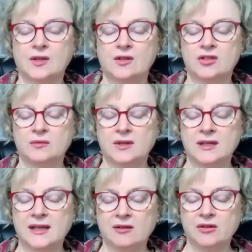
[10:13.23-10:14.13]
So
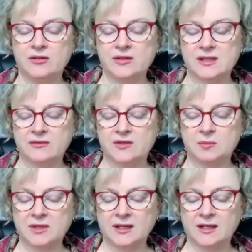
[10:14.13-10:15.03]
allow yourself to
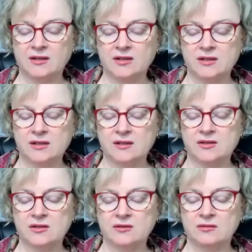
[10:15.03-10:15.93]
be anchored
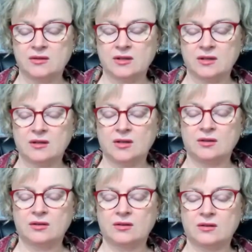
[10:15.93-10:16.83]
into the
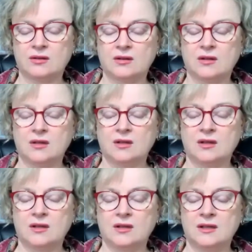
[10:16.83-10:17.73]
earth
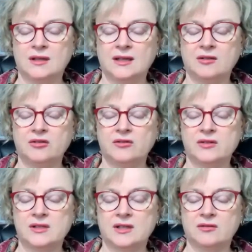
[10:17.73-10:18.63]
and allow
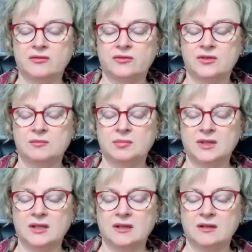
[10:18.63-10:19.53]
yourself to
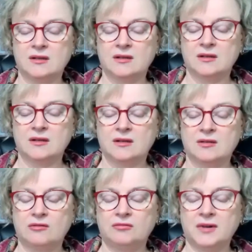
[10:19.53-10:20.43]
be
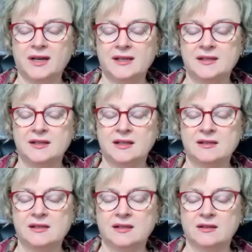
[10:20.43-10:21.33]

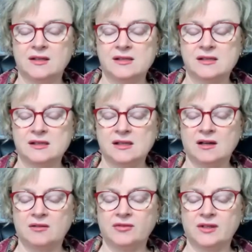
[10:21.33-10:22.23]
radiating this
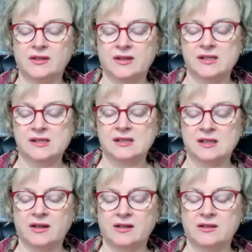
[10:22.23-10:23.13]
love and this
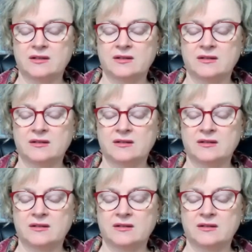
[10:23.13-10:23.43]
light.